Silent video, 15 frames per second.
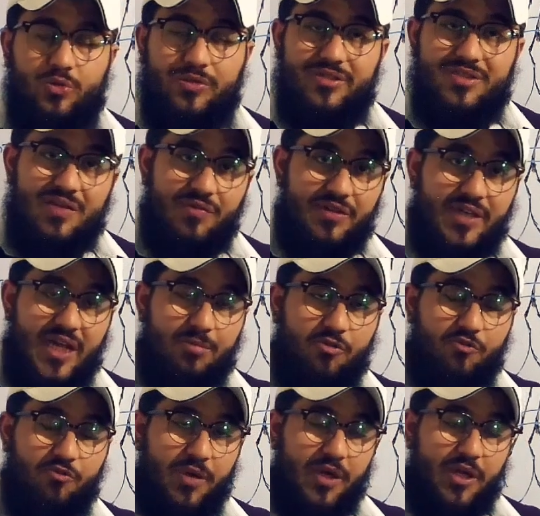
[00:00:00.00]
So the severe
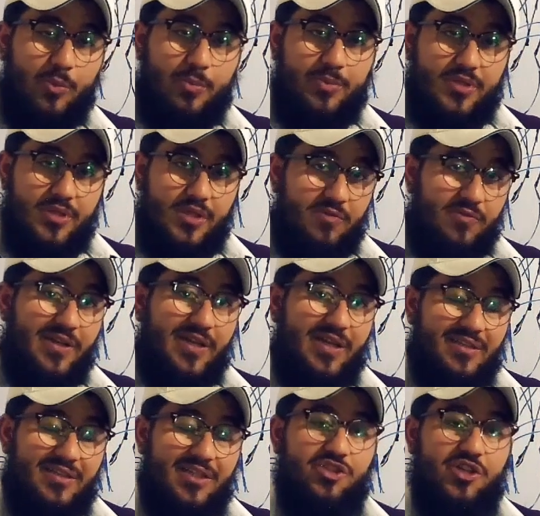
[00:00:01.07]
type of pain observed
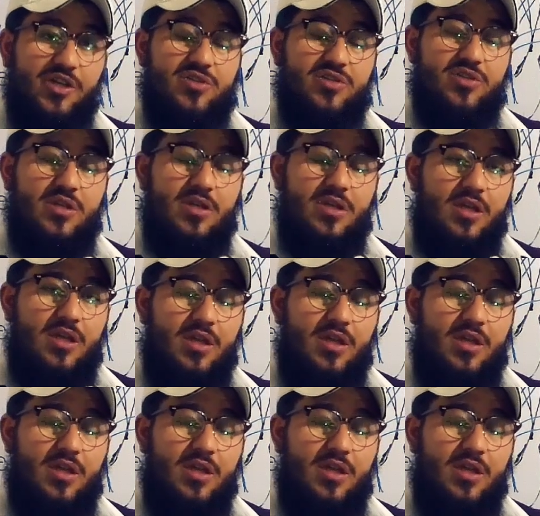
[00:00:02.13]
in the chest